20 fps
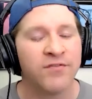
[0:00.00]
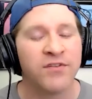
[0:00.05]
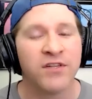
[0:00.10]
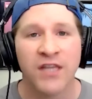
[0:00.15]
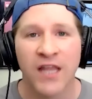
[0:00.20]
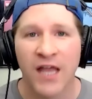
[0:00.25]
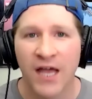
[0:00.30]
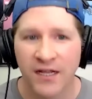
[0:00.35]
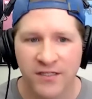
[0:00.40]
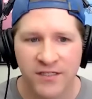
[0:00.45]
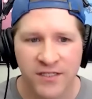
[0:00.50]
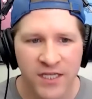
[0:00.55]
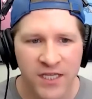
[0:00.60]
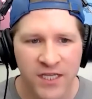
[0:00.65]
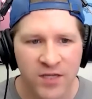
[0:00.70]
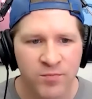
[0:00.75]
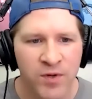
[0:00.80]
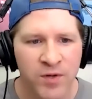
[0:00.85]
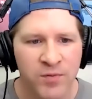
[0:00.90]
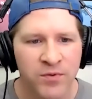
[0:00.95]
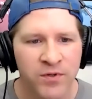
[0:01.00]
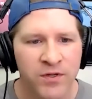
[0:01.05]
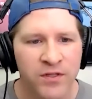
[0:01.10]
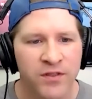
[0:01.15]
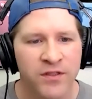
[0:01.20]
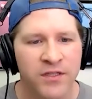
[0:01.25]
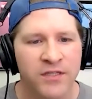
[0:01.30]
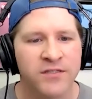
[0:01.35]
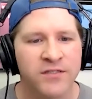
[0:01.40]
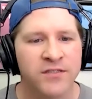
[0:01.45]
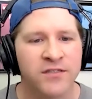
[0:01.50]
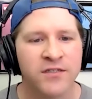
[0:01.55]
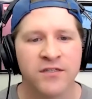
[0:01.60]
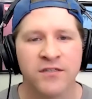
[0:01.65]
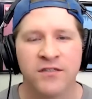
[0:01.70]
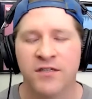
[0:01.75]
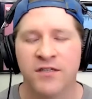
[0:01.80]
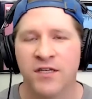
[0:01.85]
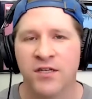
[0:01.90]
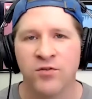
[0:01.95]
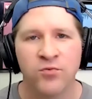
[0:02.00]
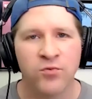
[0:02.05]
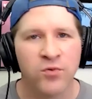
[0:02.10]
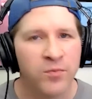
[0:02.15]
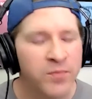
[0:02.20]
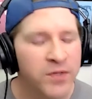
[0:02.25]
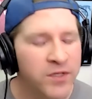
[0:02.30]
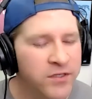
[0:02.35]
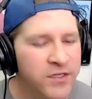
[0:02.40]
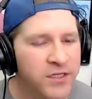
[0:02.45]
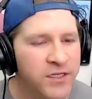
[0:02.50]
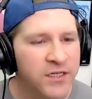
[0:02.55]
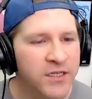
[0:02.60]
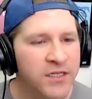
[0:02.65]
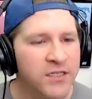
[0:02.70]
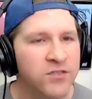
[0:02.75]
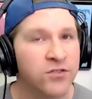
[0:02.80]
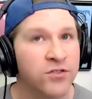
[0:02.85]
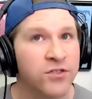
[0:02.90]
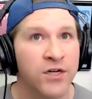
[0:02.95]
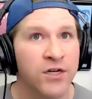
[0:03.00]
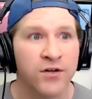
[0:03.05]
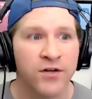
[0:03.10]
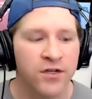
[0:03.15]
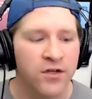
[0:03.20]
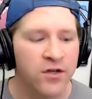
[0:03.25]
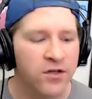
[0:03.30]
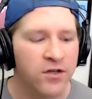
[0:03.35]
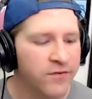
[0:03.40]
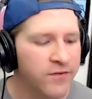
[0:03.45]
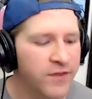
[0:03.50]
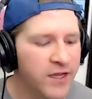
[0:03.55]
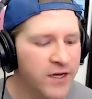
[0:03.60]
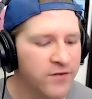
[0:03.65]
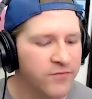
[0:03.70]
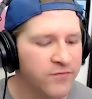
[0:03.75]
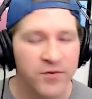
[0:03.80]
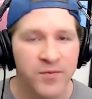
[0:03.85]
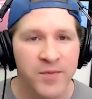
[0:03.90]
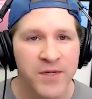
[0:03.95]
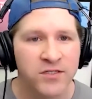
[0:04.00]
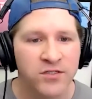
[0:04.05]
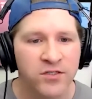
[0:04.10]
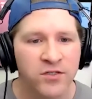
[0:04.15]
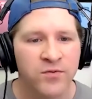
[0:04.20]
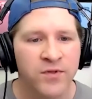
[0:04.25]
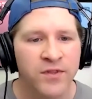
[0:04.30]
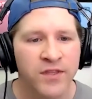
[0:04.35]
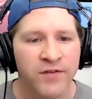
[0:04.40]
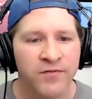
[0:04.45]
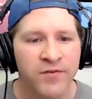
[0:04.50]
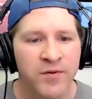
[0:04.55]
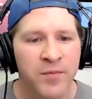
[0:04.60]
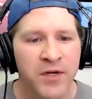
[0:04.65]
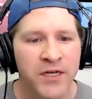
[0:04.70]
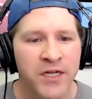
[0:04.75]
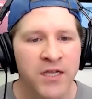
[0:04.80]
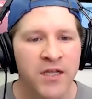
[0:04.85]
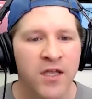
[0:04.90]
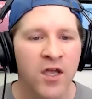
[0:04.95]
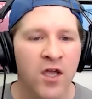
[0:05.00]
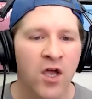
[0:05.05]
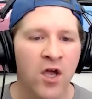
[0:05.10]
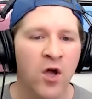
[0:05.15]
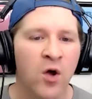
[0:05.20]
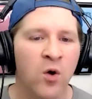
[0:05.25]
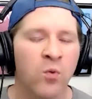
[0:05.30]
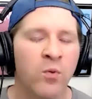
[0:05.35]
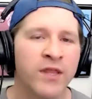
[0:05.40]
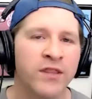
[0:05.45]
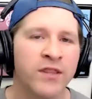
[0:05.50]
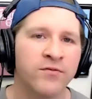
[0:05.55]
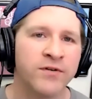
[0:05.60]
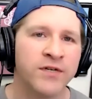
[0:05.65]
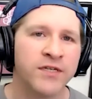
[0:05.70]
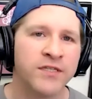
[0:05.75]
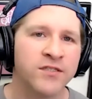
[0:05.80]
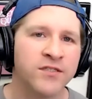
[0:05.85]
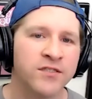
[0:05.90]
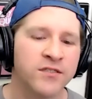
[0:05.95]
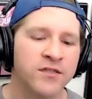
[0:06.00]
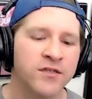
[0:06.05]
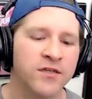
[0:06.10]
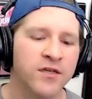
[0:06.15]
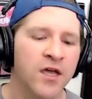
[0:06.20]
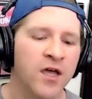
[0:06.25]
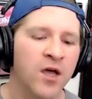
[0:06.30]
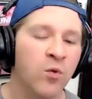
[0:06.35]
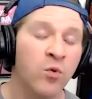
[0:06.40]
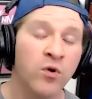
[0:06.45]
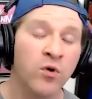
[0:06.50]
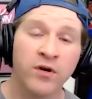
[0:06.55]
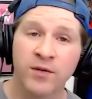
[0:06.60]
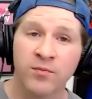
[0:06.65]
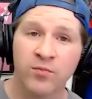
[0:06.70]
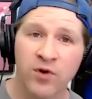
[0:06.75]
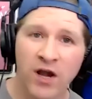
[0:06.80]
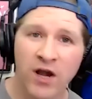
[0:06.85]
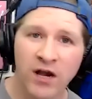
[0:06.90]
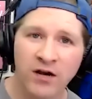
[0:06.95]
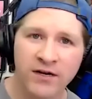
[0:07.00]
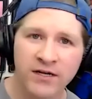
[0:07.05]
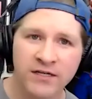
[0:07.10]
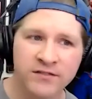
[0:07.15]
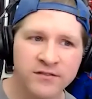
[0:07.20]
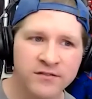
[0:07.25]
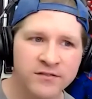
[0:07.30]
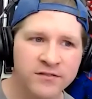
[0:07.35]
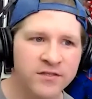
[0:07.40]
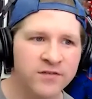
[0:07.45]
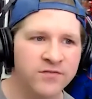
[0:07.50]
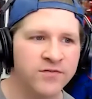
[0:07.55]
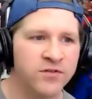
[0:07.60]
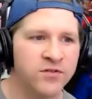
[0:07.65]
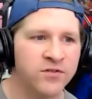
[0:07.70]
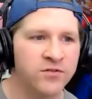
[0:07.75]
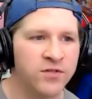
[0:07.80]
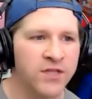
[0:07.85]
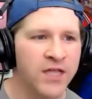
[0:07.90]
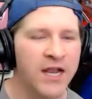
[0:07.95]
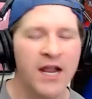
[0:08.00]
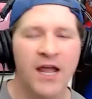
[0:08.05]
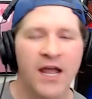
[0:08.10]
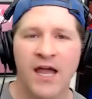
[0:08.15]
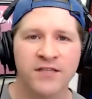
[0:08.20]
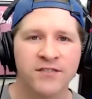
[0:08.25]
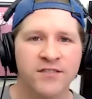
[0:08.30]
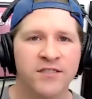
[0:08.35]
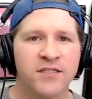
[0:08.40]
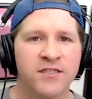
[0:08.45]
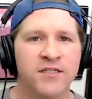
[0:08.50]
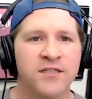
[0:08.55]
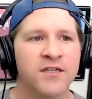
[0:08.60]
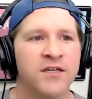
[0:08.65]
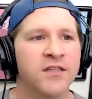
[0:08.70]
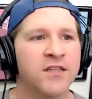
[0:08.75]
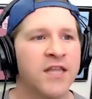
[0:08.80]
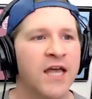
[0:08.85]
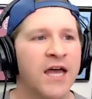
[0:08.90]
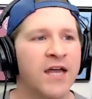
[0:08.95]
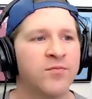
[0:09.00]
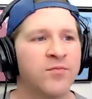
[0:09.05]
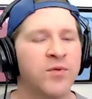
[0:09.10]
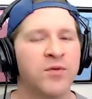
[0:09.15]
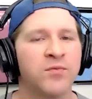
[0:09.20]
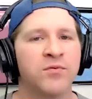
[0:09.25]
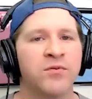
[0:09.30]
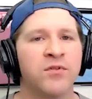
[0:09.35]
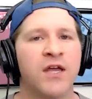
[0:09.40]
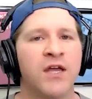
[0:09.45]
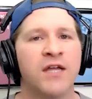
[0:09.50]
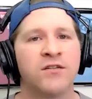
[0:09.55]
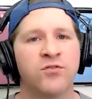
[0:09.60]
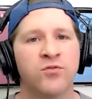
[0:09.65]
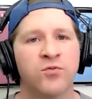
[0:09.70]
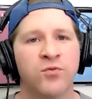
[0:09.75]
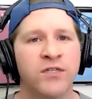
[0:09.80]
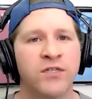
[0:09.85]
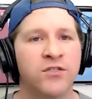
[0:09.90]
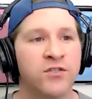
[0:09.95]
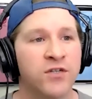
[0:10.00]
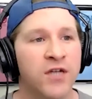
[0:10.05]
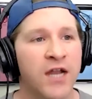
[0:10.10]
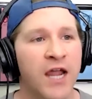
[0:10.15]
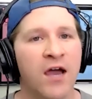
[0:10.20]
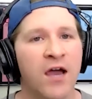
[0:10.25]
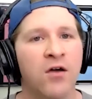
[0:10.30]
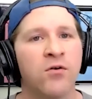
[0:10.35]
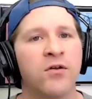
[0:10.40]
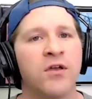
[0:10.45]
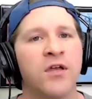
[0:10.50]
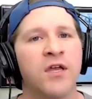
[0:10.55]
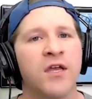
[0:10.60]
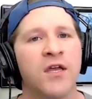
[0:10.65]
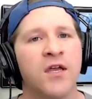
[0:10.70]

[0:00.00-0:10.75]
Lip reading: a lot to keep up with. It's continual building. It's sharing all of that information with everybody, whether it's work in progress. If you do a lot, I see a lot of people on Twitch now